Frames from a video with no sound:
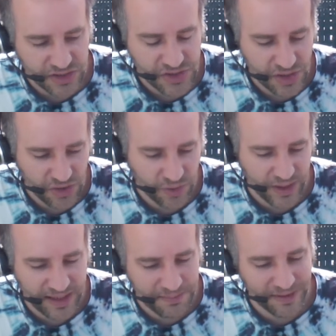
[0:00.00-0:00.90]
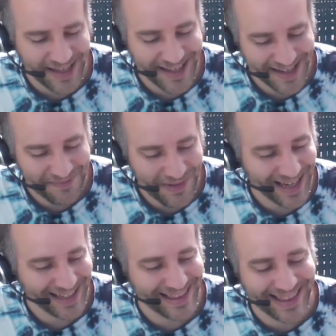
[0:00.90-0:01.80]
so keep it in
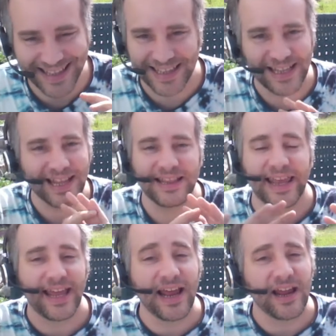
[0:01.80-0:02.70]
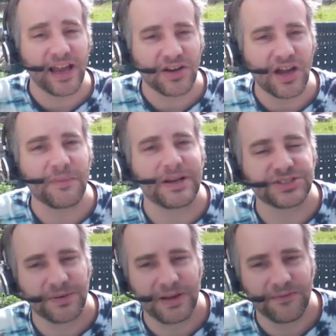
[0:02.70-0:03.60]
mind. Like I could talk about
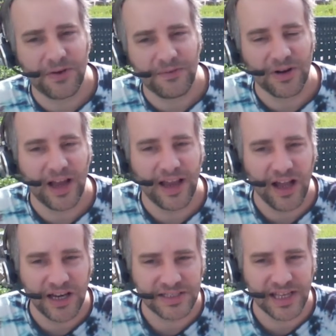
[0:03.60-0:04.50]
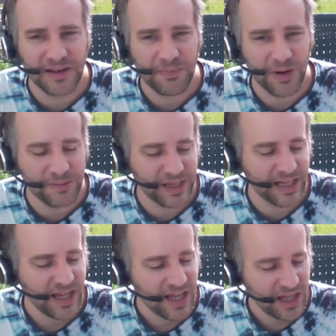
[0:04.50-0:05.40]
shipping forever. Honestly, I
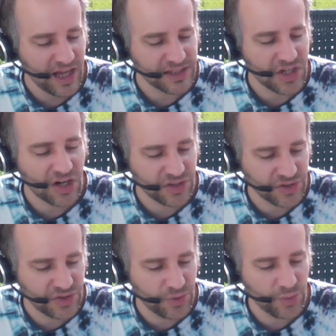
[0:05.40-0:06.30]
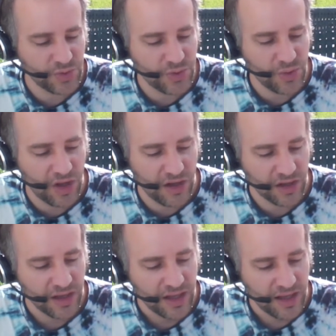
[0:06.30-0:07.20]
probably talked too
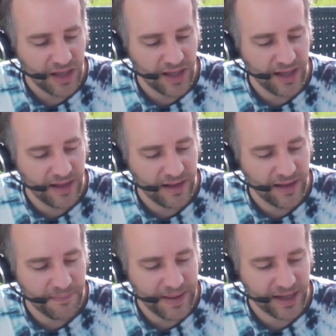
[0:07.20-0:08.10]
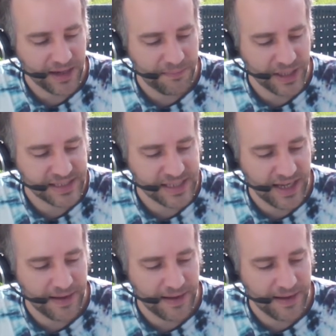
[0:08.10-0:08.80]
long about it, but